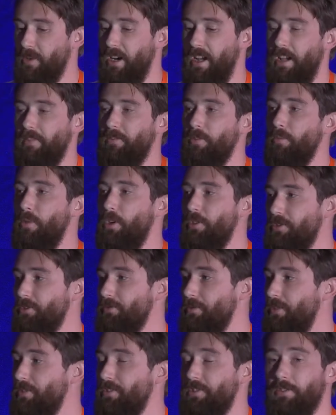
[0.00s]
might have a
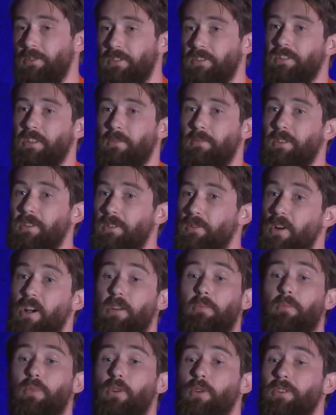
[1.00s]
module that's doing something quite
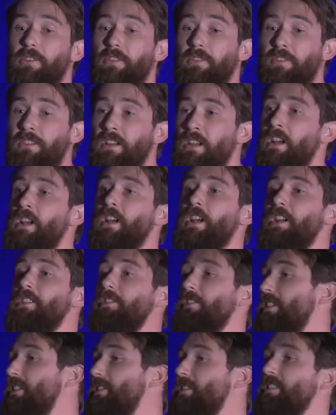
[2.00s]
important and
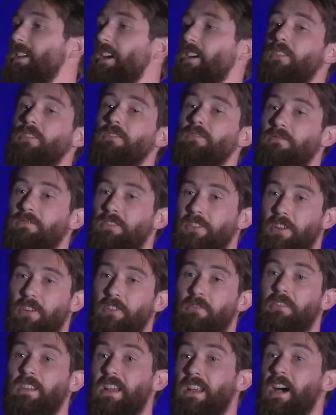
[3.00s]
you need to
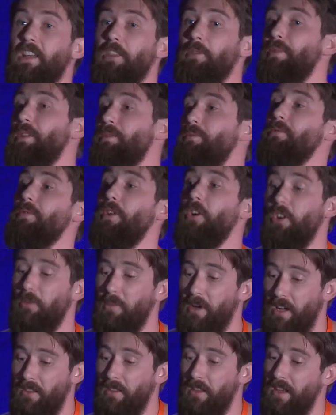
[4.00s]
let other people know
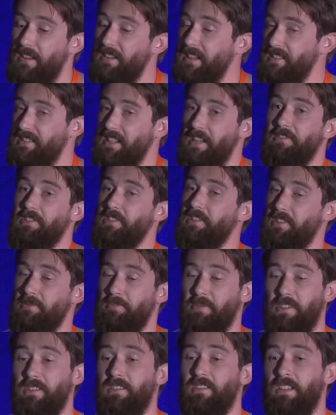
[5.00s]
about that. It doesn't have to just
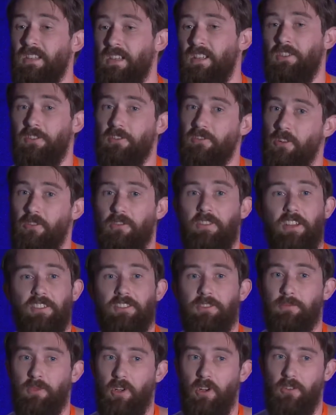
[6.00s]
be your own
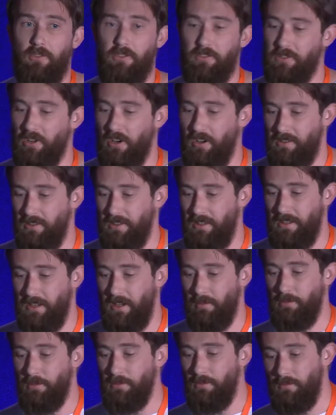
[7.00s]
custom code you're trying to
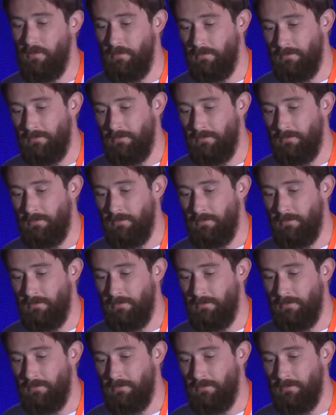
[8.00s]
decouple.